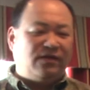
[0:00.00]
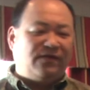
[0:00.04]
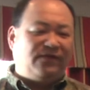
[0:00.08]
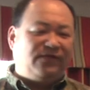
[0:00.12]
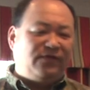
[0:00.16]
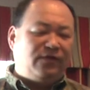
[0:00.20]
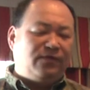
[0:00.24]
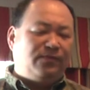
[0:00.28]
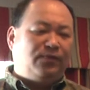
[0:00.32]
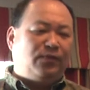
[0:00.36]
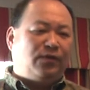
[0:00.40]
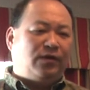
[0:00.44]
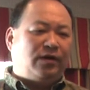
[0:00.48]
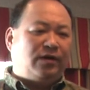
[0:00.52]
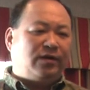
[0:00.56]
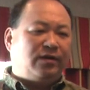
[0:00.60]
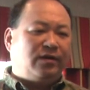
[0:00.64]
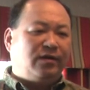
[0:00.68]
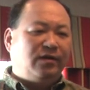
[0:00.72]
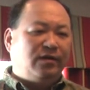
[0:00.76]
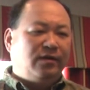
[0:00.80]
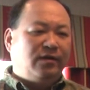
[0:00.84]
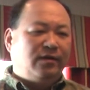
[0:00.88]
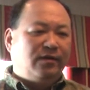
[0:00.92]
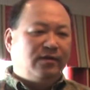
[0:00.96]
the fuel point,
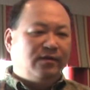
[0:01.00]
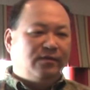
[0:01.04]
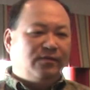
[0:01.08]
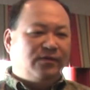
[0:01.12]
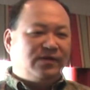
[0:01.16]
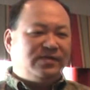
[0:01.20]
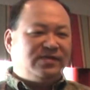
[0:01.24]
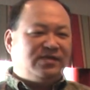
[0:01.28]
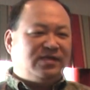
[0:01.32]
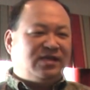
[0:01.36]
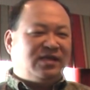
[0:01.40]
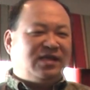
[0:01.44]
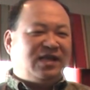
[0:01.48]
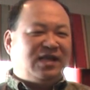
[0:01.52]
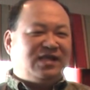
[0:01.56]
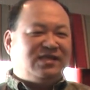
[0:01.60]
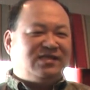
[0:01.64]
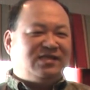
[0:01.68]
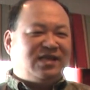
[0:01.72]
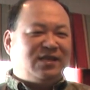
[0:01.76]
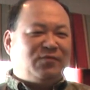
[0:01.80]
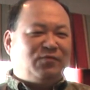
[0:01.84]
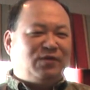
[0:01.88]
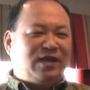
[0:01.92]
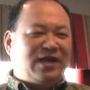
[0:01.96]
what's the next
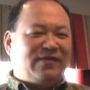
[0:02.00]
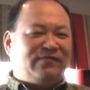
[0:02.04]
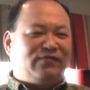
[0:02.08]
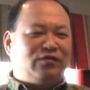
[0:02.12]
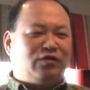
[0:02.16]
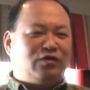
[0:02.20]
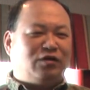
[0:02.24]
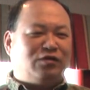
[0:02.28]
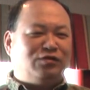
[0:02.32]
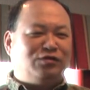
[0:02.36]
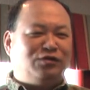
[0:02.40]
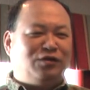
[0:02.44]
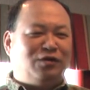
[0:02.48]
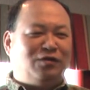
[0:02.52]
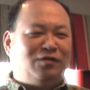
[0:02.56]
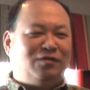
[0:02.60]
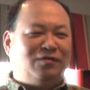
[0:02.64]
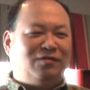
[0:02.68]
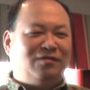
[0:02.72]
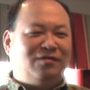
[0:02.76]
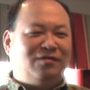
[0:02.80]
thing we have to control?